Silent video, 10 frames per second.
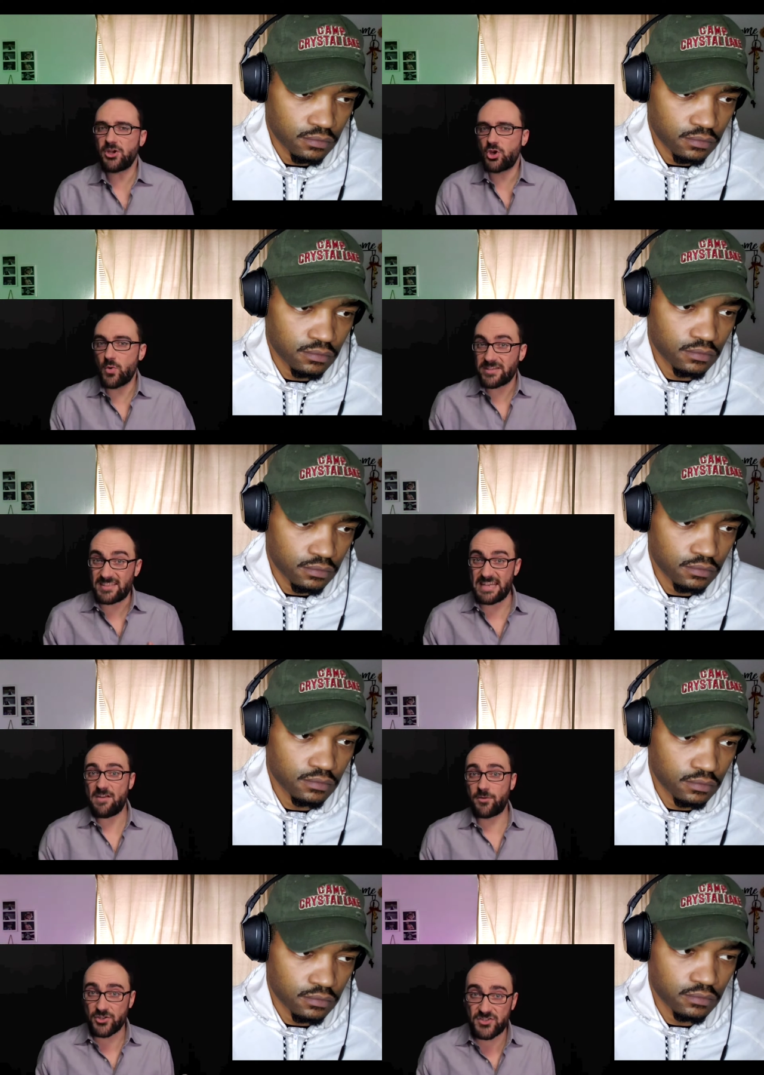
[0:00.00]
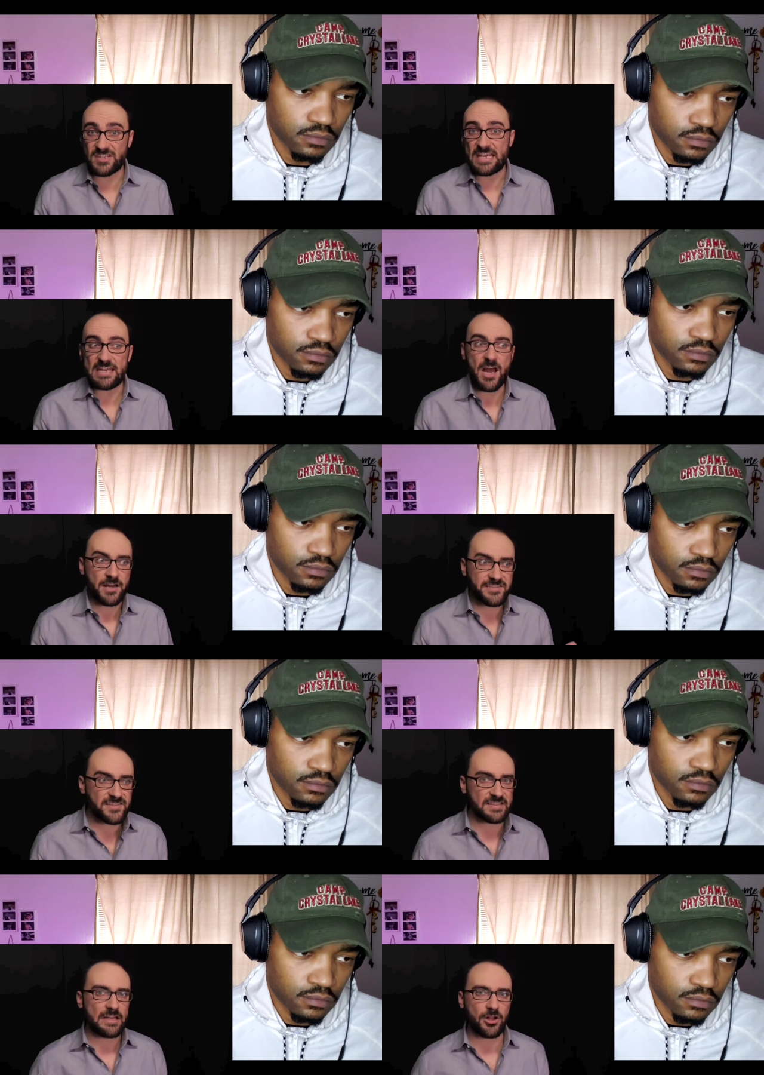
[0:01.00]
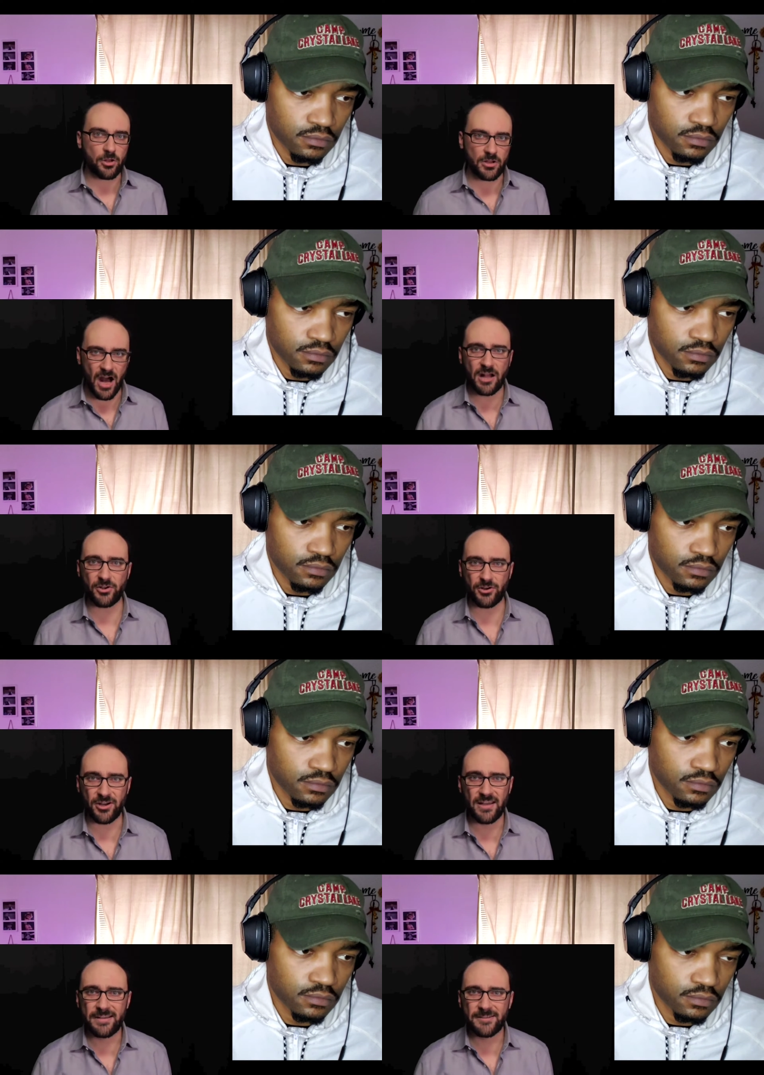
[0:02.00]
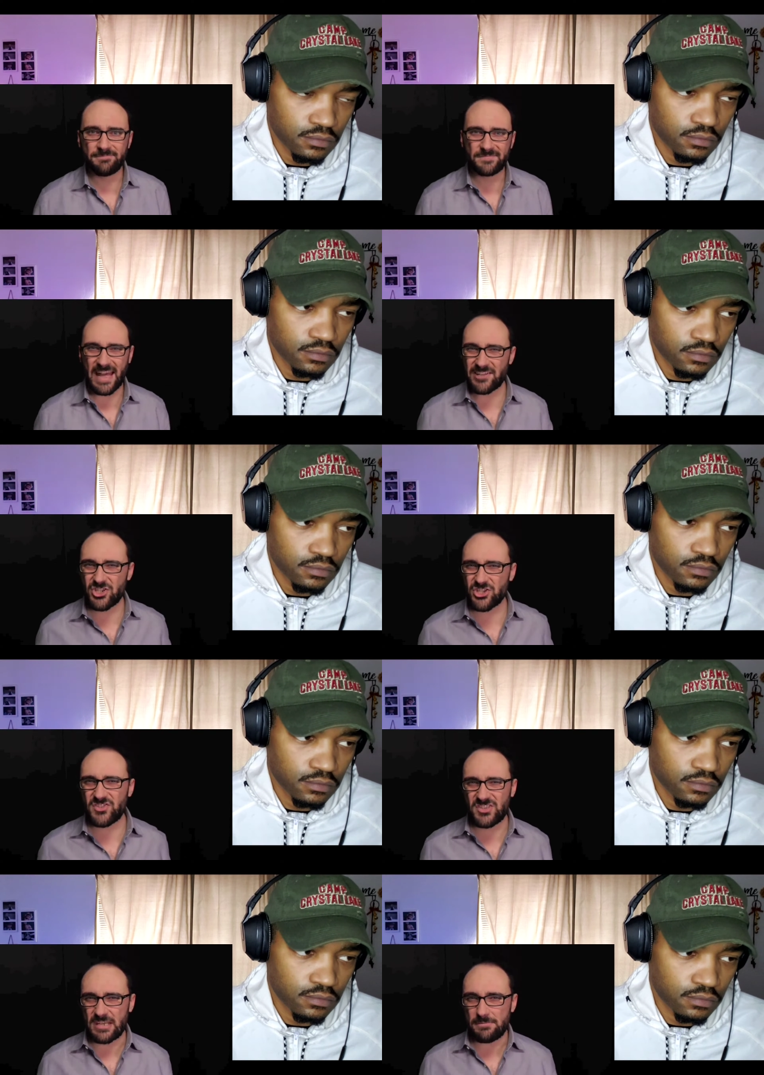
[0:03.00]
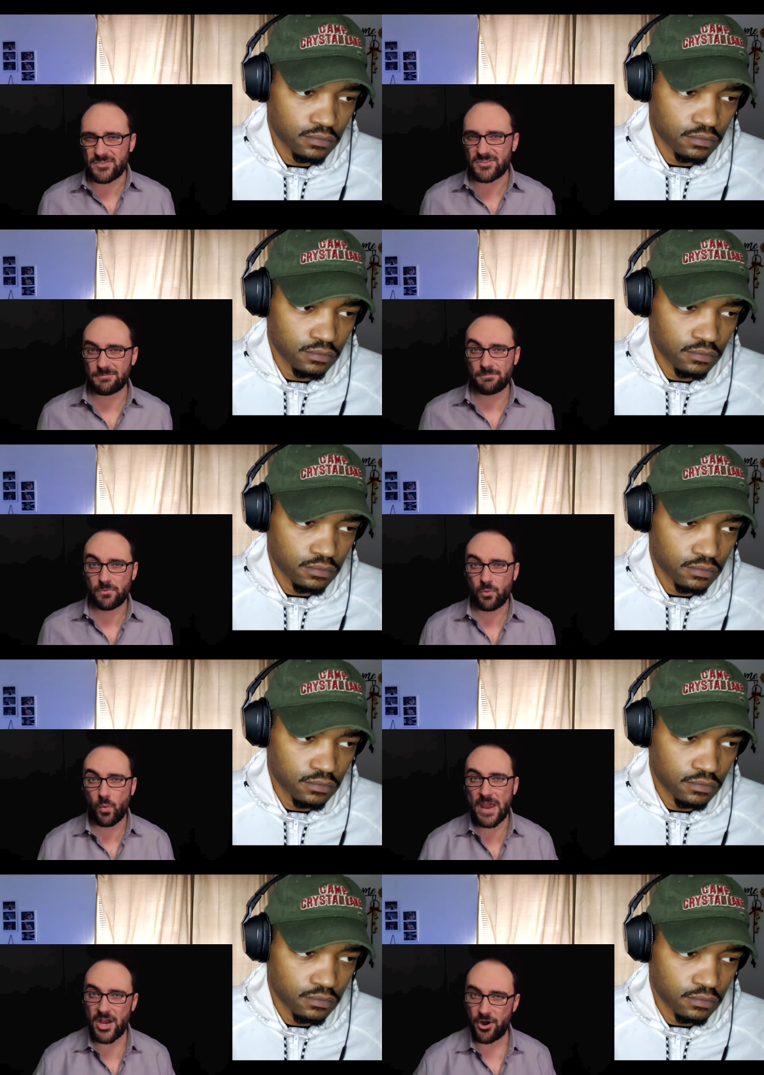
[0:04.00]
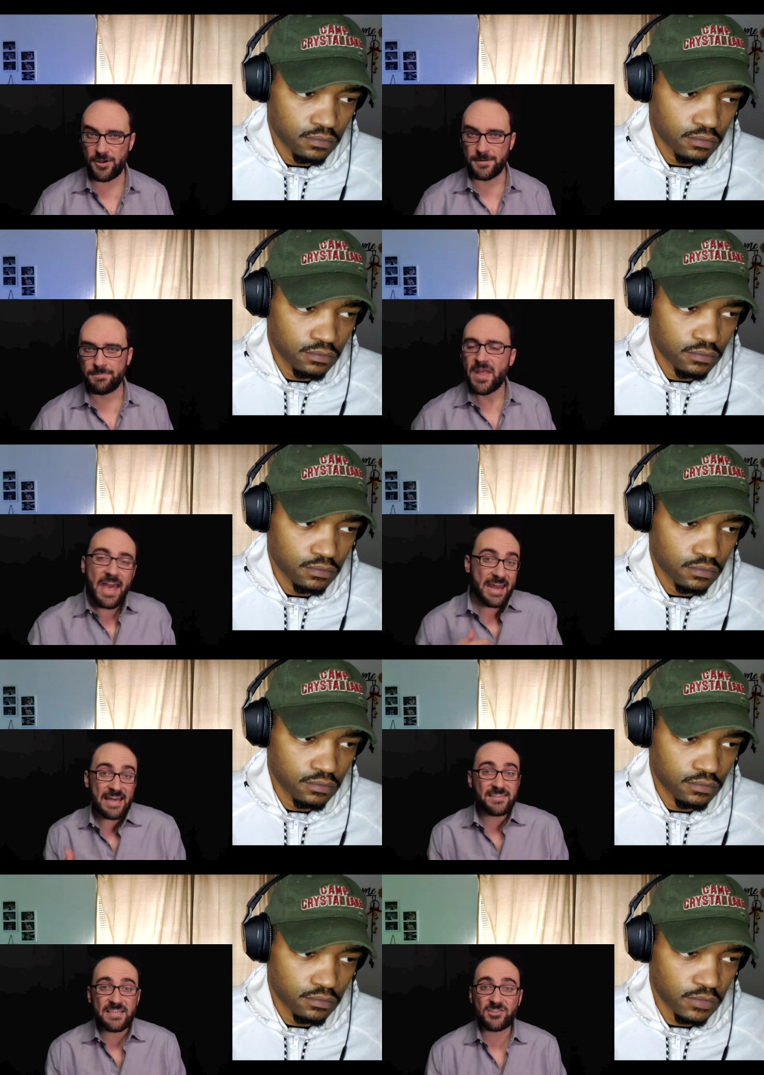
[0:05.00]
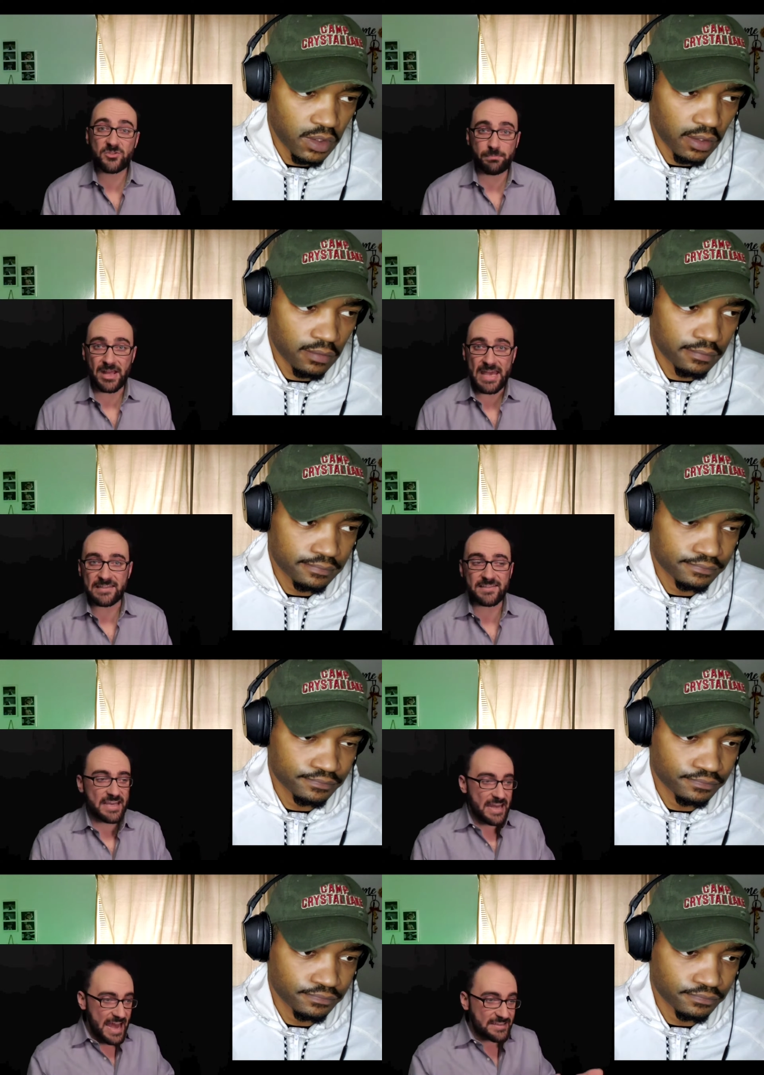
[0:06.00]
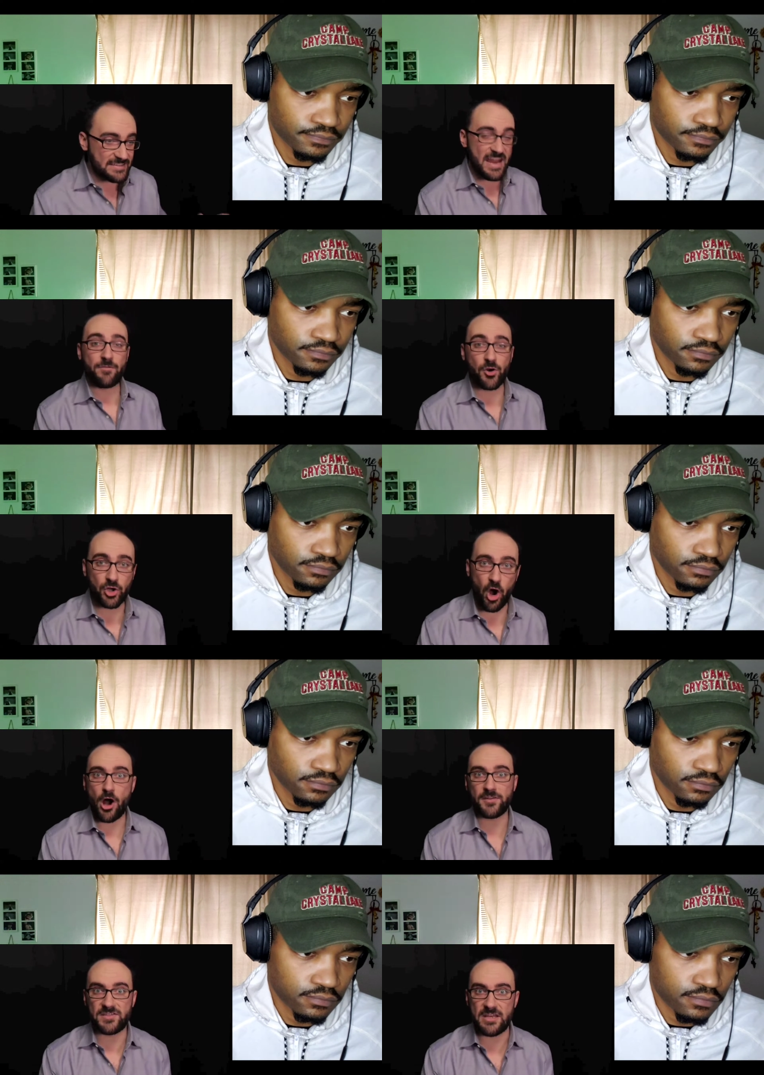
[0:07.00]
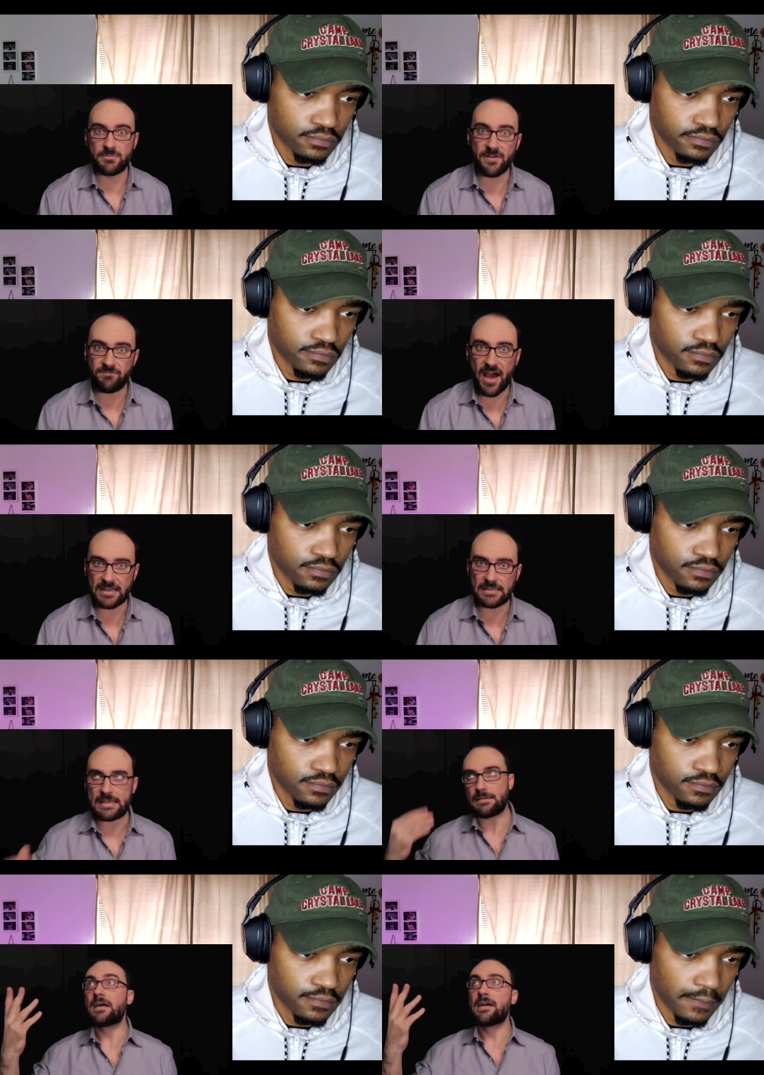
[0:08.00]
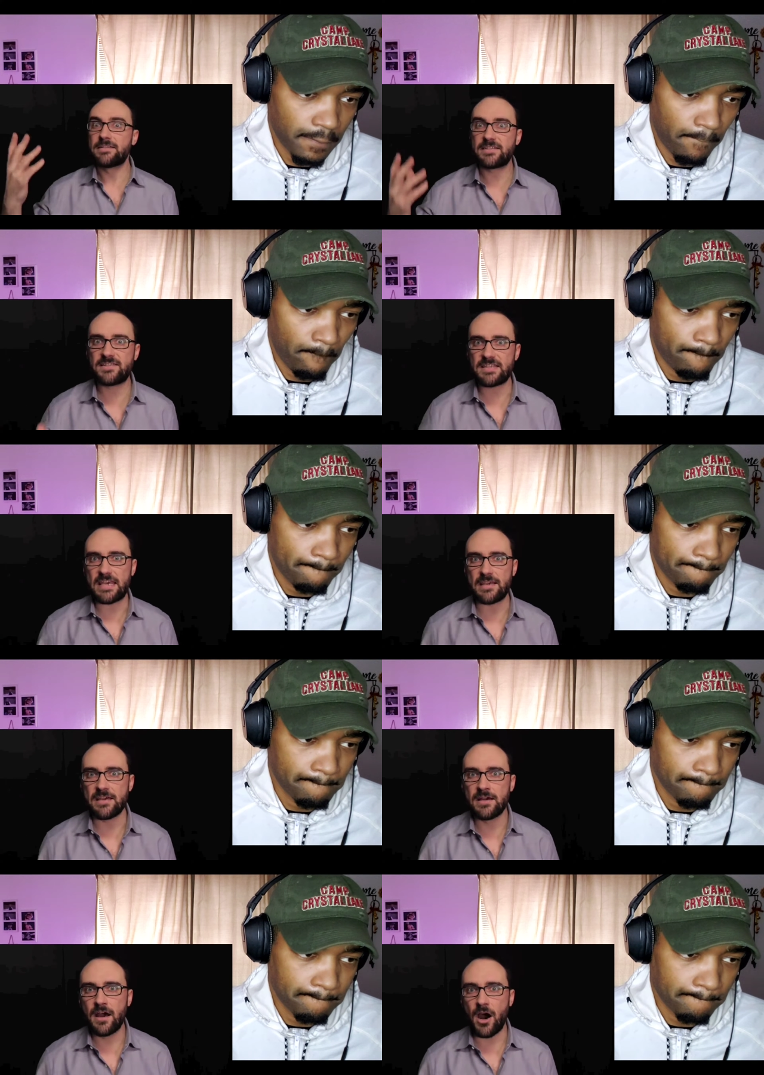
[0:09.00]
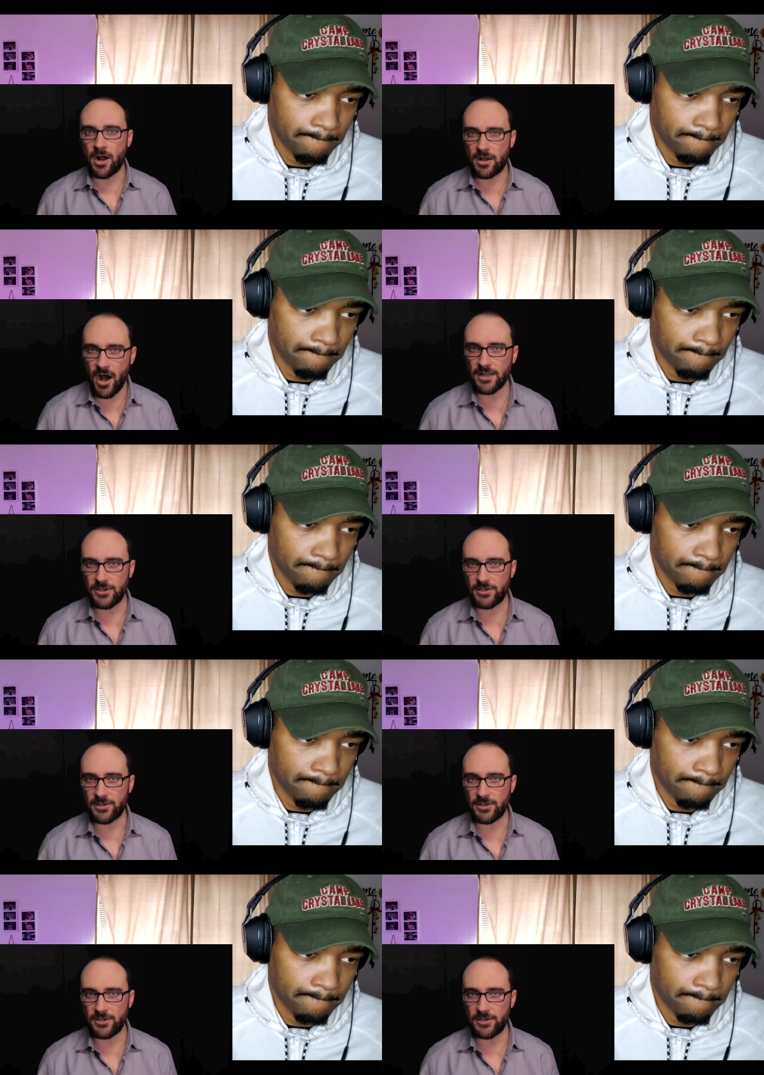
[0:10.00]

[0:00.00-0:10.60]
Speaker 1: to someone who has never seen a single color, that just seems weird. And as he explains, it has never caused him to finally see a